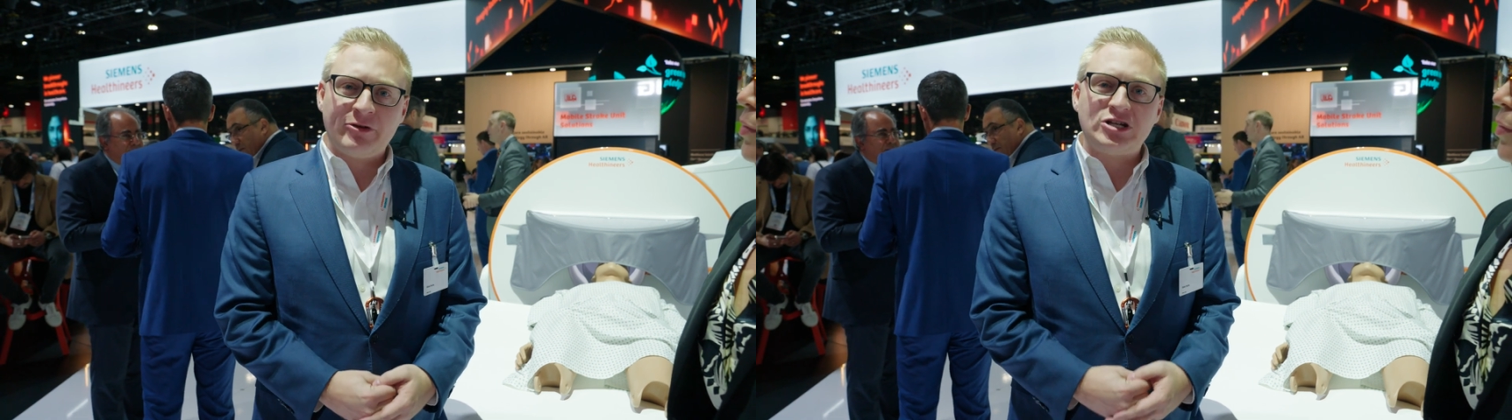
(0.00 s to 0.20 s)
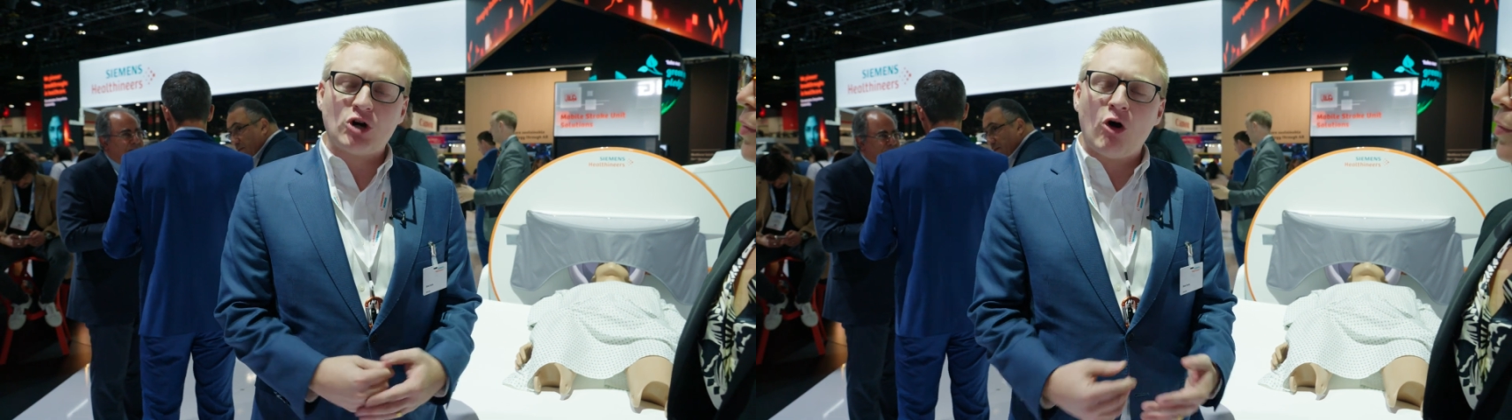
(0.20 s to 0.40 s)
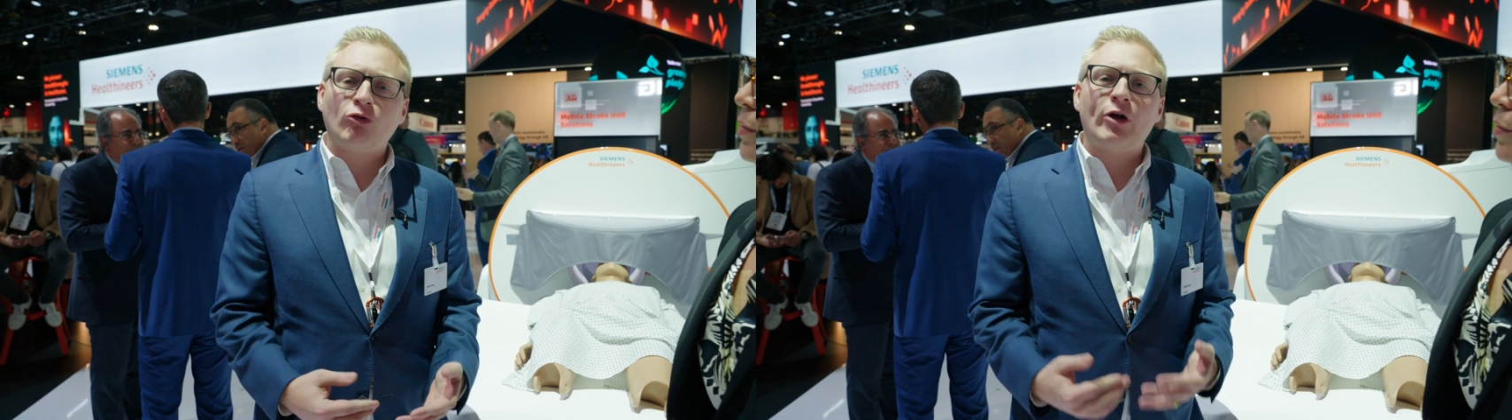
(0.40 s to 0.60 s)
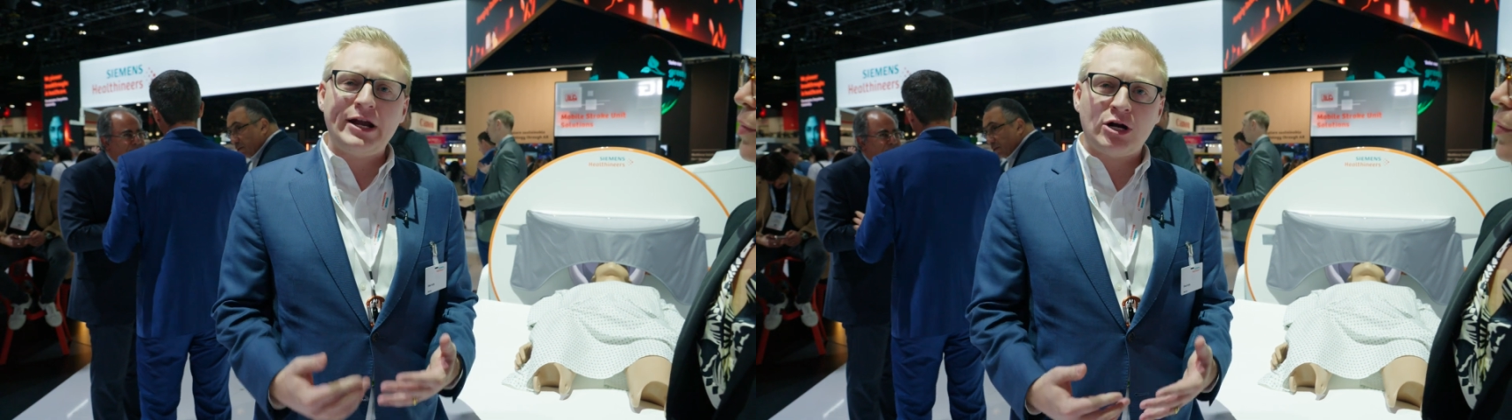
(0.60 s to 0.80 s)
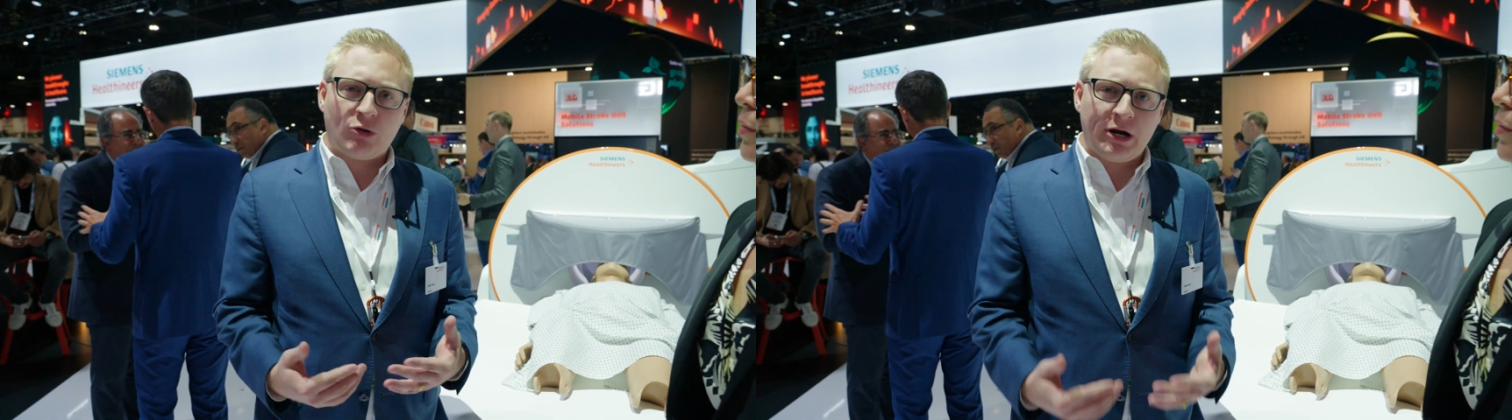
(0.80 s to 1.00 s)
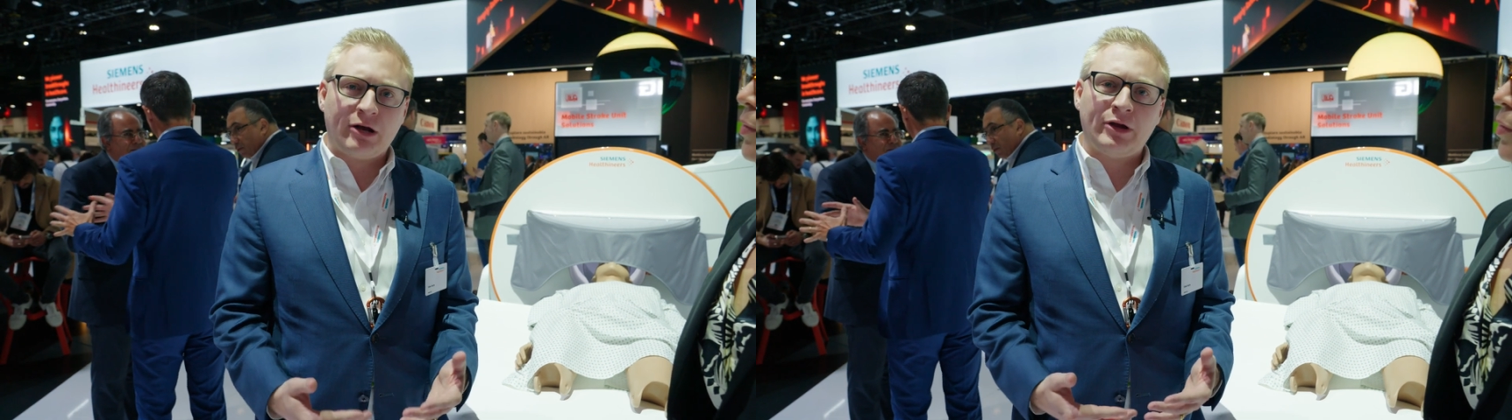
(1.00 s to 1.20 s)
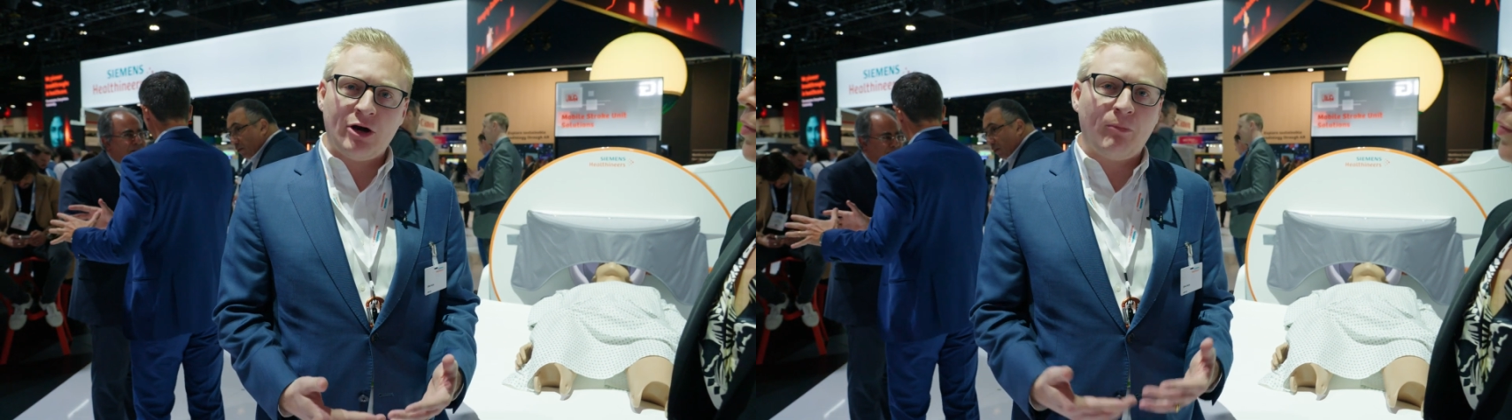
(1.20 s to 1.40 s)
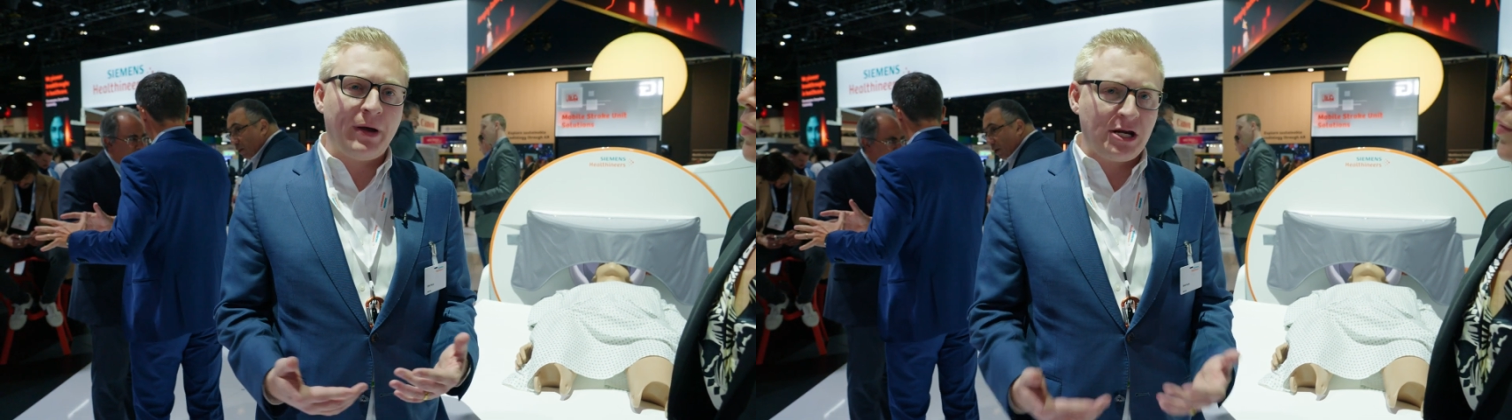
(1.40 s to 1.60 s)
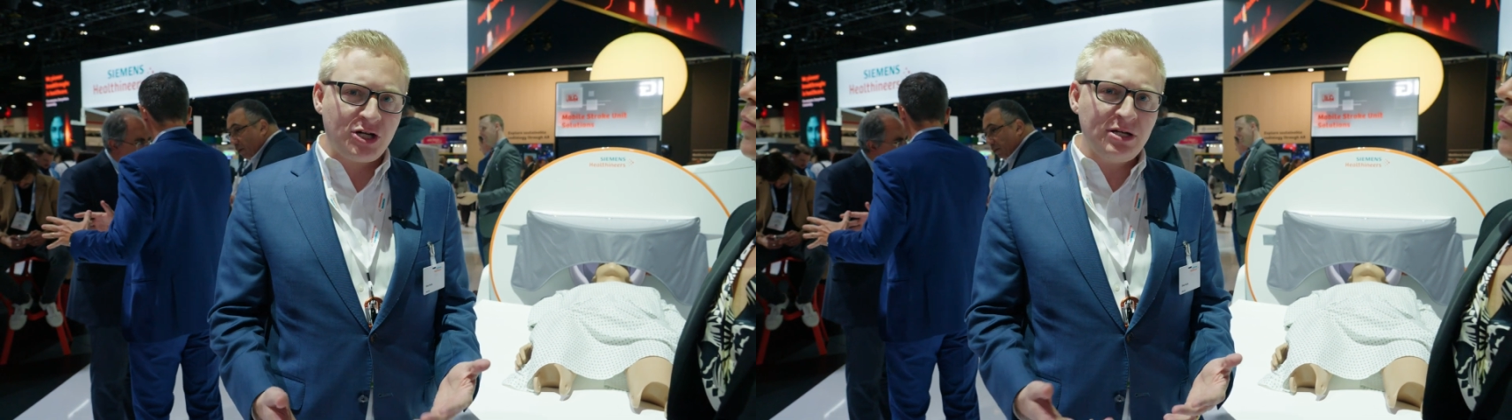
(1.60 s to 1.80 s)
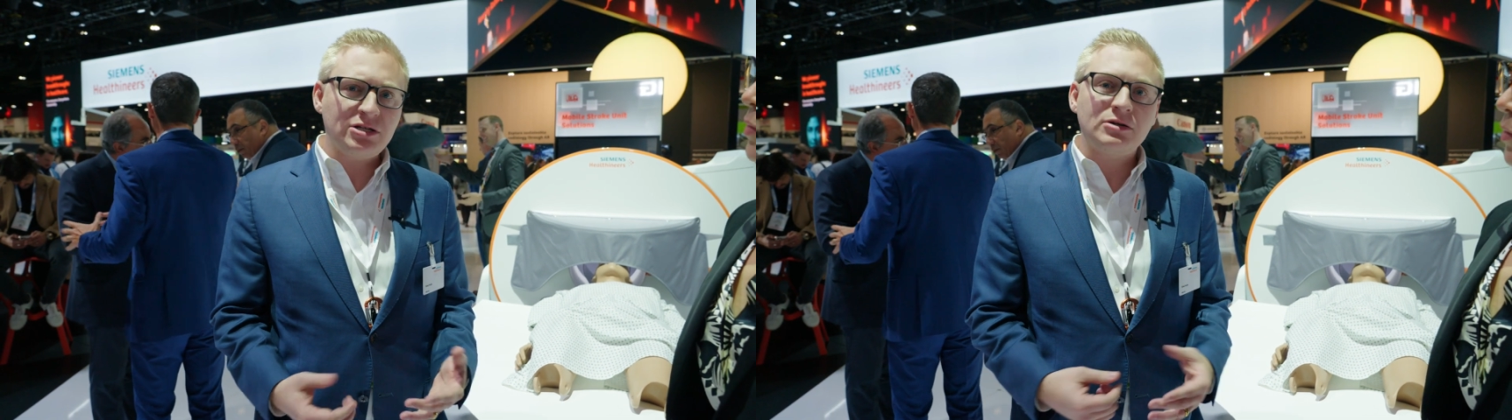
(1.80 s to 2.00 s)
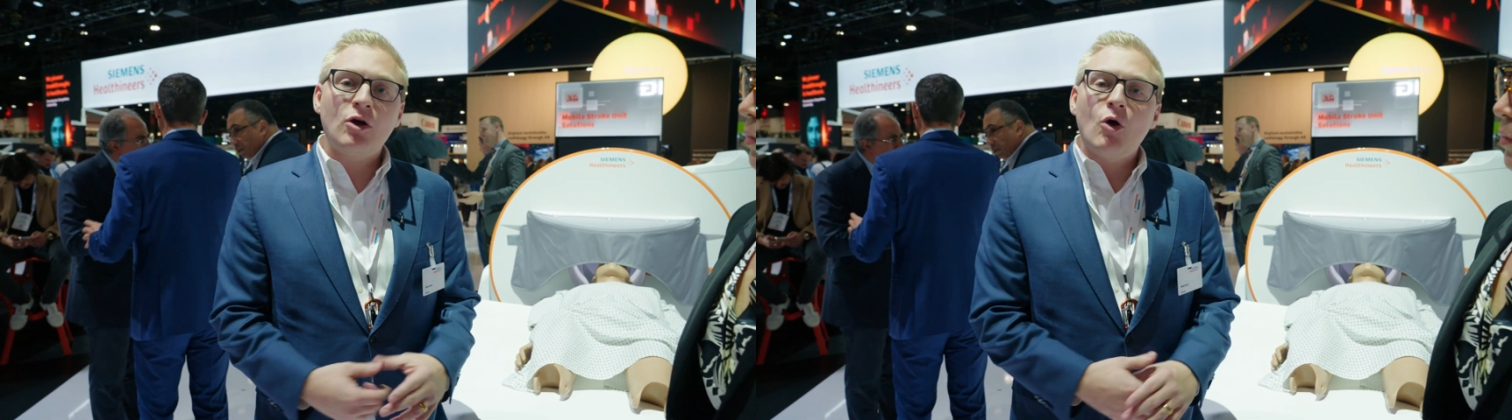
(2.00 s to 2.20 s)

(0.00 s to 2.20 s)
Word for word: these already critically ill patients.